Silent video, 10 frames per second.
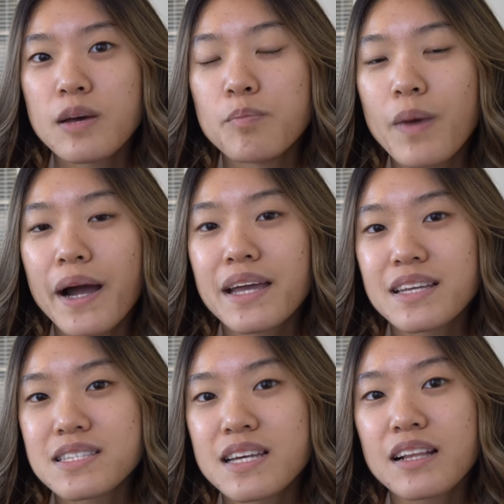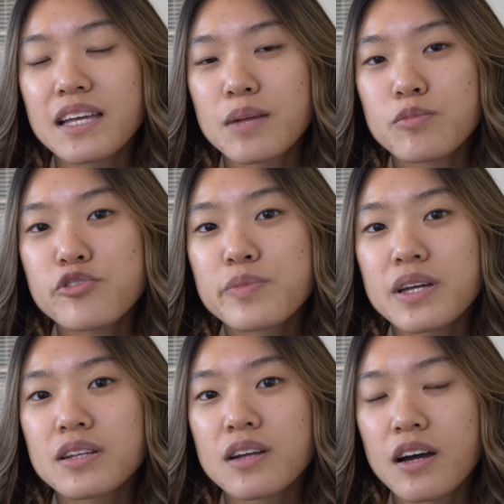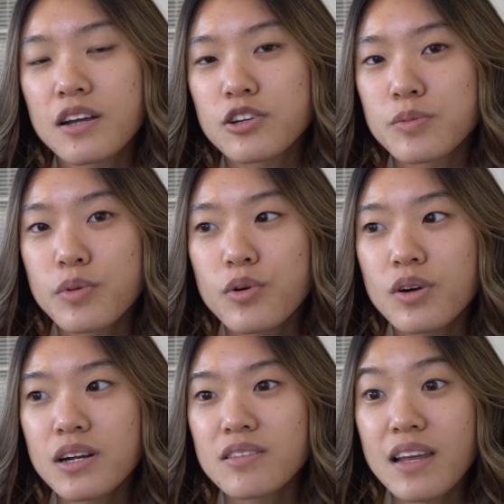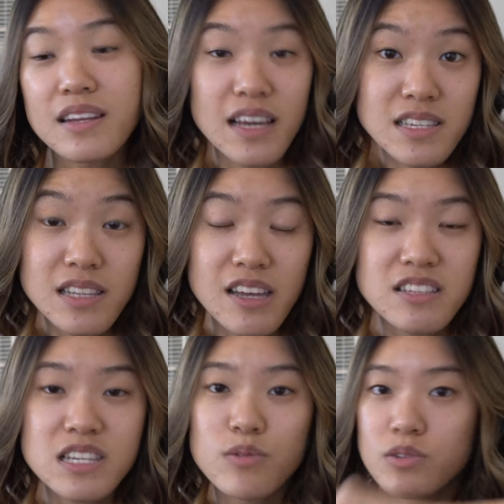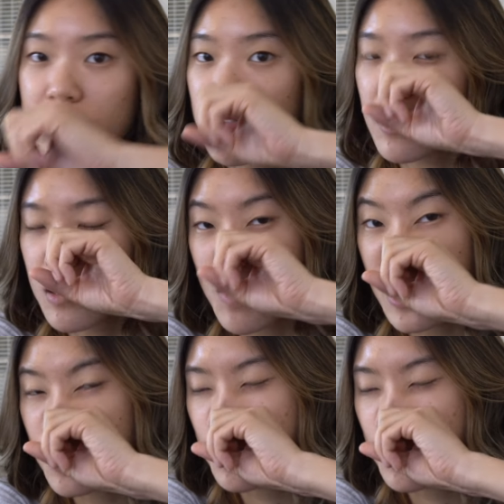buying and selling and movement on your board, then yes, latency would definitely matter.